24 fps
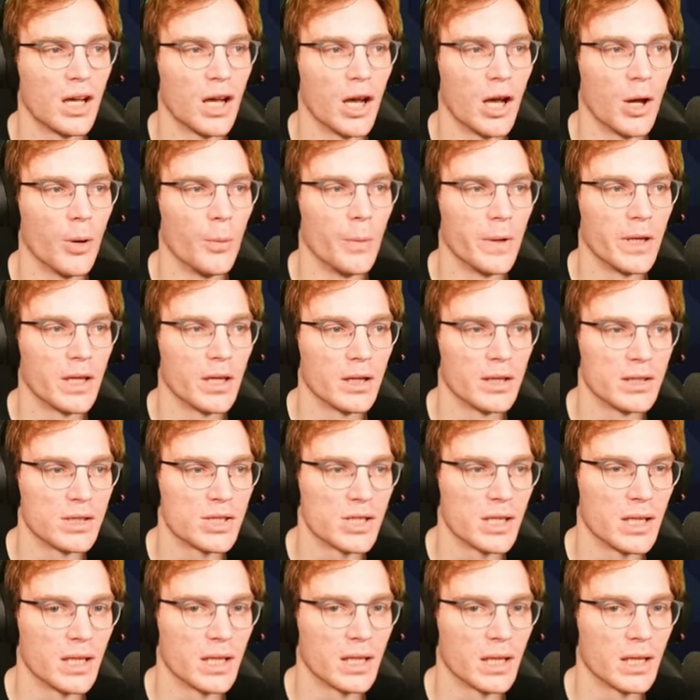Are we good,
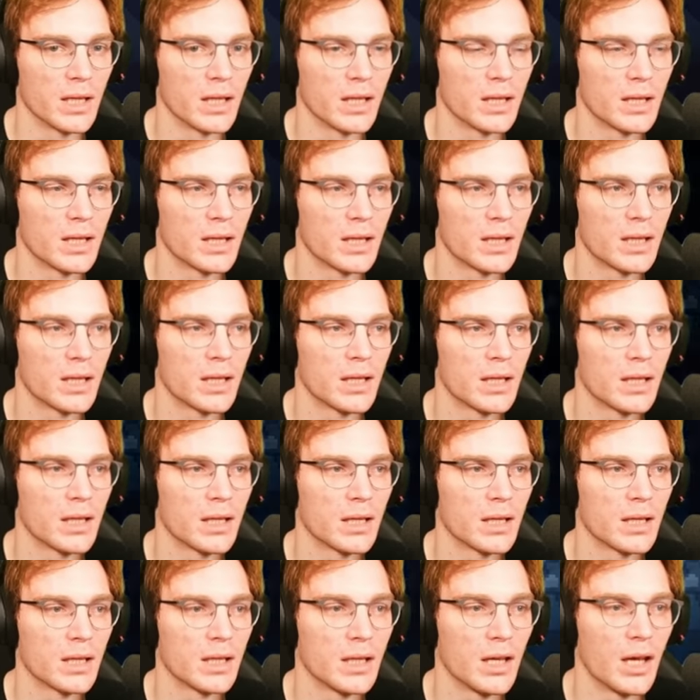Chica?
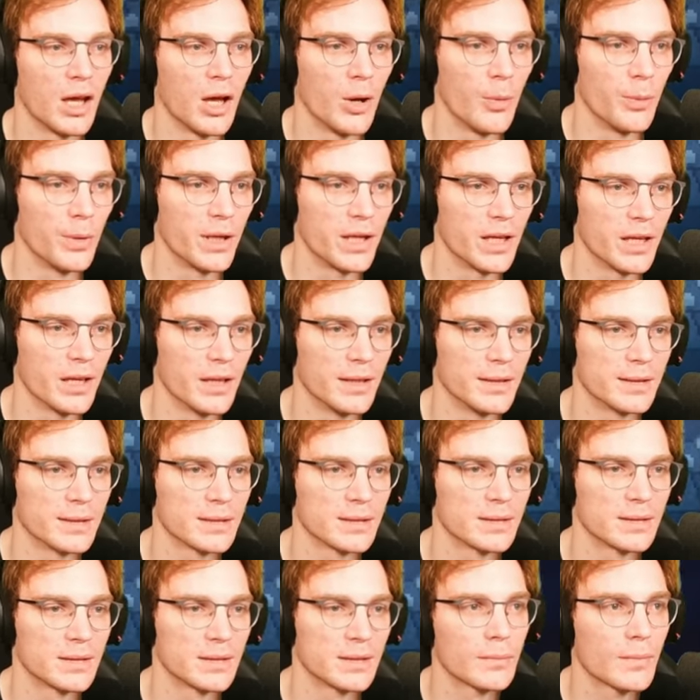Are we good?
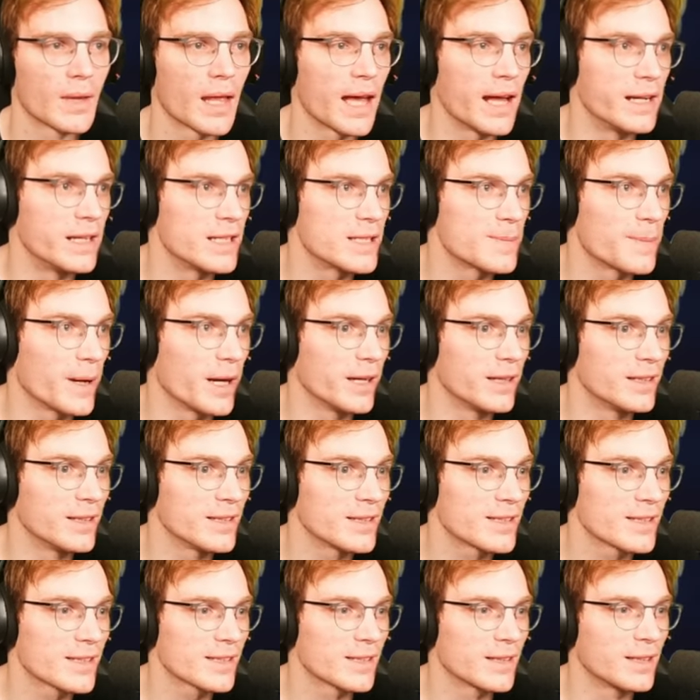Any
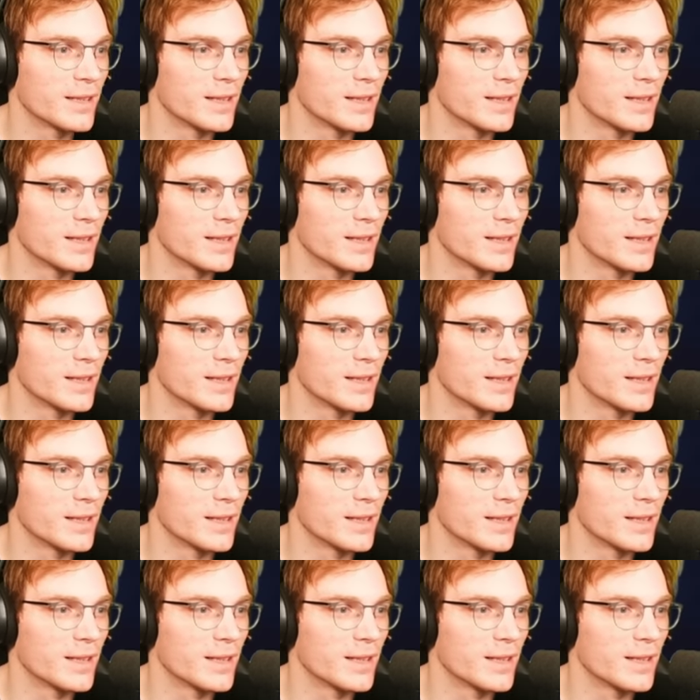spiders?